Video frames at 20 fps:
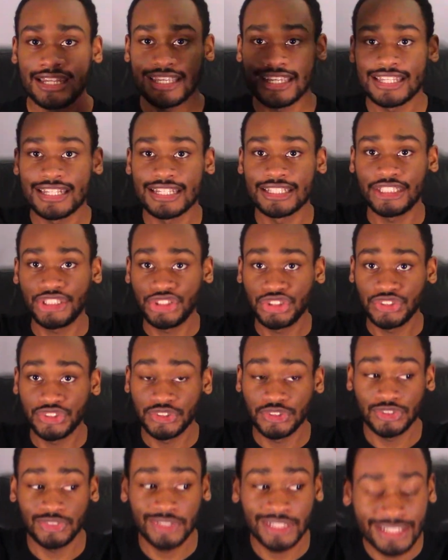in a
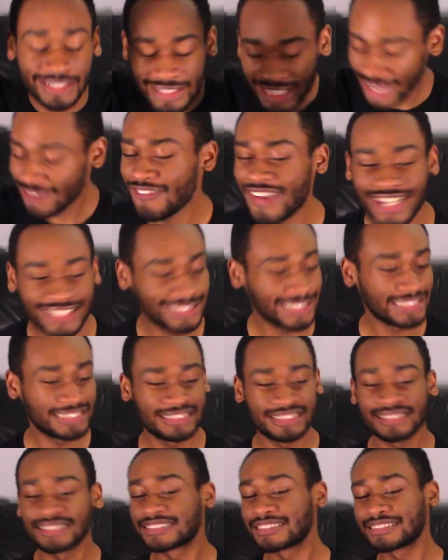live action
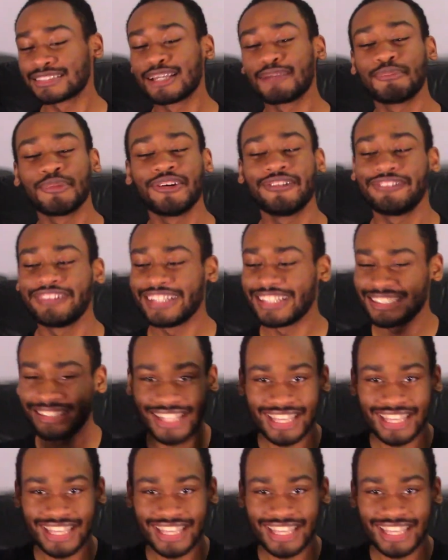Justice League movie,